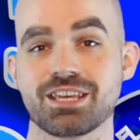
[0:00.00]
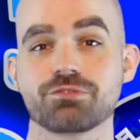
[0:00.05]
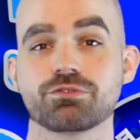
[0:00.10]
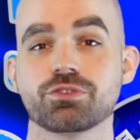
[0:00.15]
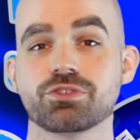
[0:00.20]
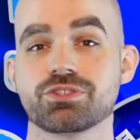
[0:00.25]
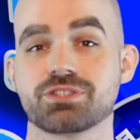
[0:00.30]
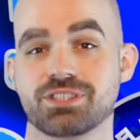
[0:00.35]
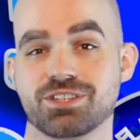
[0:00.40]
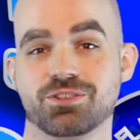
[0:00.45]

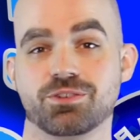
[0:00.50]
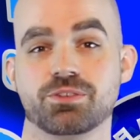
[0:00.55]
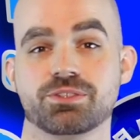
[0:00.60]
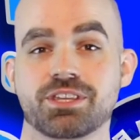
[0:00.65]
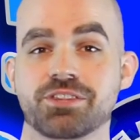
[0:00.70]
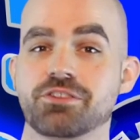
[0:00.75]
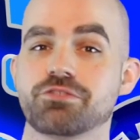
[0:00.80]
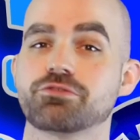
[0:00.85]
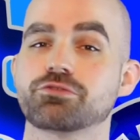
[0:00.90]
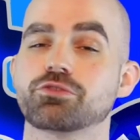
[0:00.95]
several skills
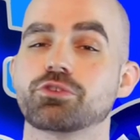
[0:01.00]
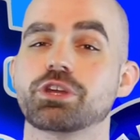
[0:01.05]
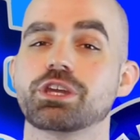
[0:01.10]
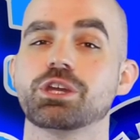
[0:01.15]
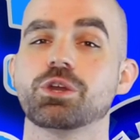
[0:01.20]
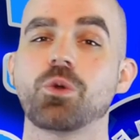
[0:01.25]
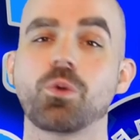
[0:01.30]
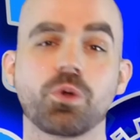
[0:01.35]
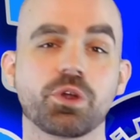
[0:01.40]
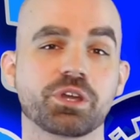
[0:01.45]
on the
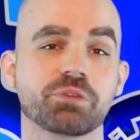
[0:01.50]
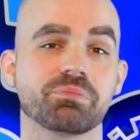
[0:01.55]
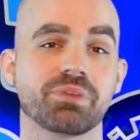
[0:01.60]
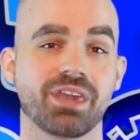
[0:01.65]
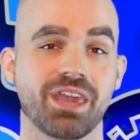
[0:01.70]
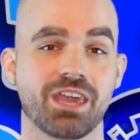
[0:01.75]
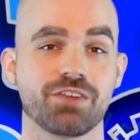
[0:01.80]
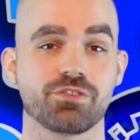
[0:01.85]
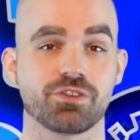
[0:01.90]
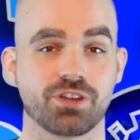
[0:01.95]
free Organ
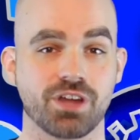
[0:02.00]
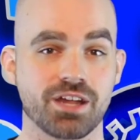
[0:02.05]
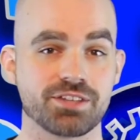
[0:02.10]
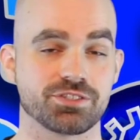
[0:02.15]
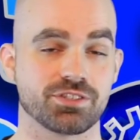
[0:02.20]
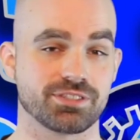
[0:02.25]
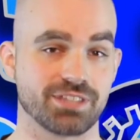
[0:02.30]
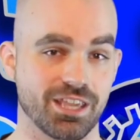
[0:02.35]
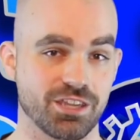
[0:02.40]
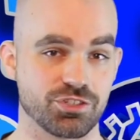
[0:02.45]
Behavior
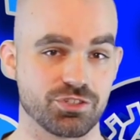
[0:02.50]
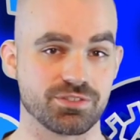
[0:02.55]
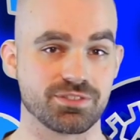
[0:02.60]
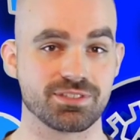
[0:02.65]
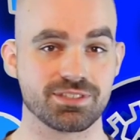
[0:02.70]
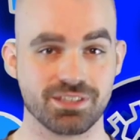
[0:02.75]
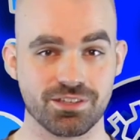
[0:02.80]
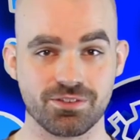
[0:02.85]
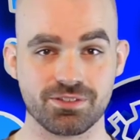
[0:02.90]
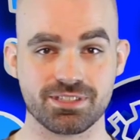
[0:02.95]
Consultation
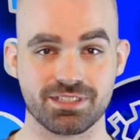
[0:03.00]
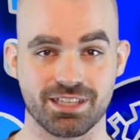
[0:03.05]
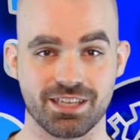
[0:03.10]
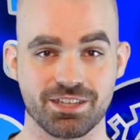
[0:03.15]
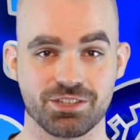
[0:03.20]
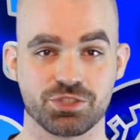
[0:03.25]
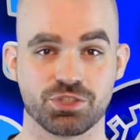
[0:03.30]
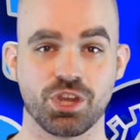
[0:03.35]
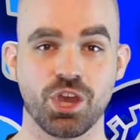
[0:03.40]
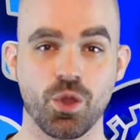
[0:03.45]
skills
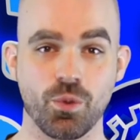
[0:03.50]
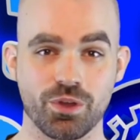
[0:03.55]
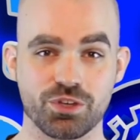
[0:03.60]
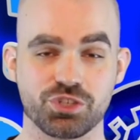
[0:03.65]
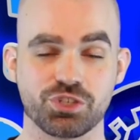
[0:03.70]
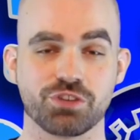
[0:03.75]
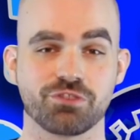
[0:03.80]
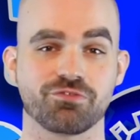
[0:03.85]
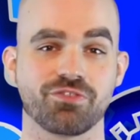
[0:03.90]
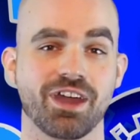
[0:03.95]
list, which
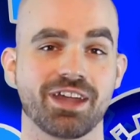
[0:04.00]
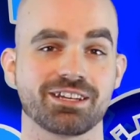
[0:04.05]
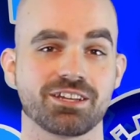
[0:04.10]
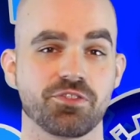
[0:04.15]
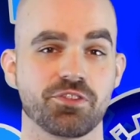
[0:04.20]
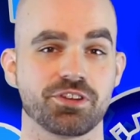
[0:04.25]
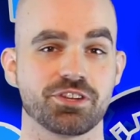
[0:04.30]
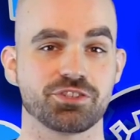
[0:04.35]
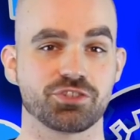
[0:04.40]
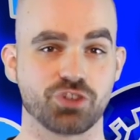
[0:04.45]
you can find
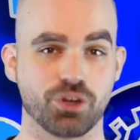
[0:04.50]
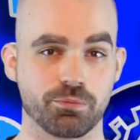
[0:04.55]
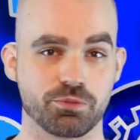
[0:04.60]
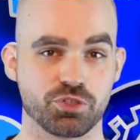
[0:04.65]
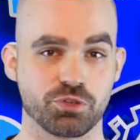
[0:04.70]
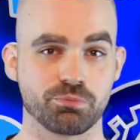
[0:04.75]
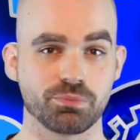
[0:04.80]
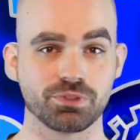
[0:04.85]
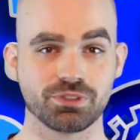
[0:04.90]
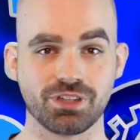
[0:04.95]
in the
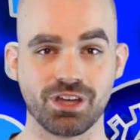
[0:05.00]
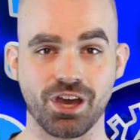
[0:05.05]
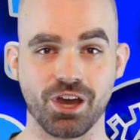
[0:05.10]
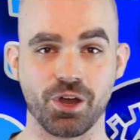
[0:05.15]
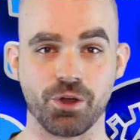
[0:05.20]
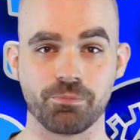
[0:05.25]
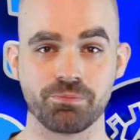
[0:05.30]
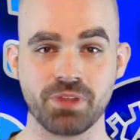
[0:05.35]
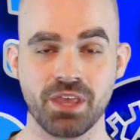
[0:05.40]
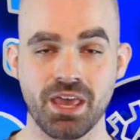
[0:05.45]
description
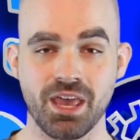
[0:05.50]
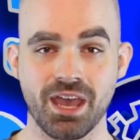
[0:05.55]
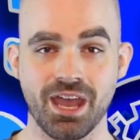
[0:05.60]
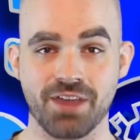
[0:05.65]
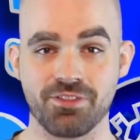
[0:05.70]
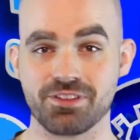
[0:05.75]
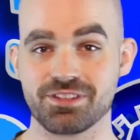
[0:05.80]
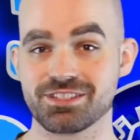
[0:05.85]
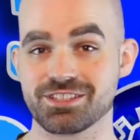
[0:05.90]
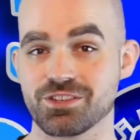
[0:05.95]
below.
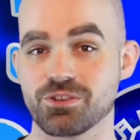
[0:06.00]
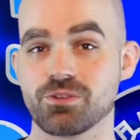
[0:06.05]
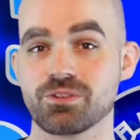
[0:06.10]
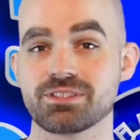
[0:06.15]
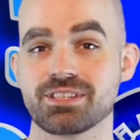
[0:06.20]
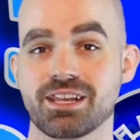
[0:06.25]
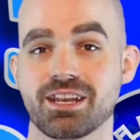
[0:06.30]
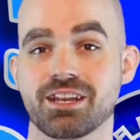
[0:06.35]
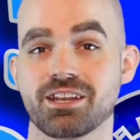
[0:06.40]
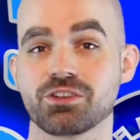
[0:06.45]
And the
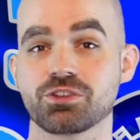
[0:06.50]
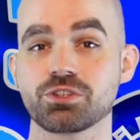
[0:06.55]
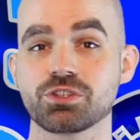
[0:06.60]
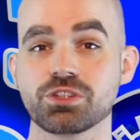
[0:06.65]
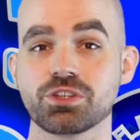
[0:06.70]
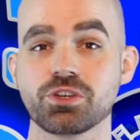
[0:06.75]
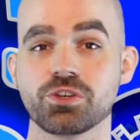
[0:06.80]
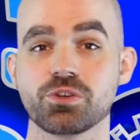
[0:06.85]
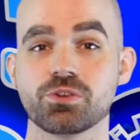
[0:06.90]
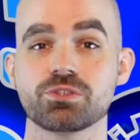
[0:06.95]
skills that it
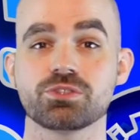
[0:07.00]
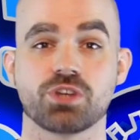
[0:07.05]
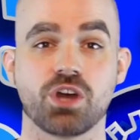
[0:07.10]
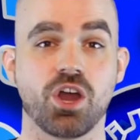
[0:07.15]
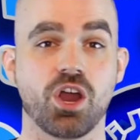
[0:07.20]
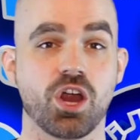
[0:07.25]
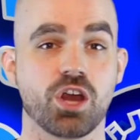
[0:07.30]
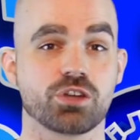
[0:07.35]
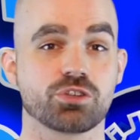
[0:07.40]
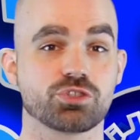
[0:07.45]
includes
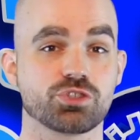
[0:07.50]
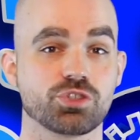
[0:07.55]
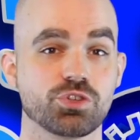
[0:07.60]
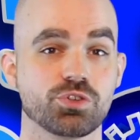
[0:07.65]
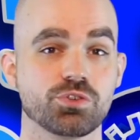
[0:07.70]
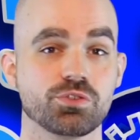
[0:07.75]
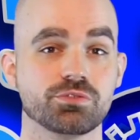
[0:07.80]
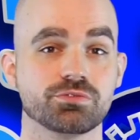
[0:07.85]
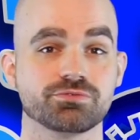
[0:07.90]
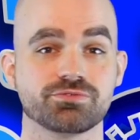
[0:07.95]
are 2,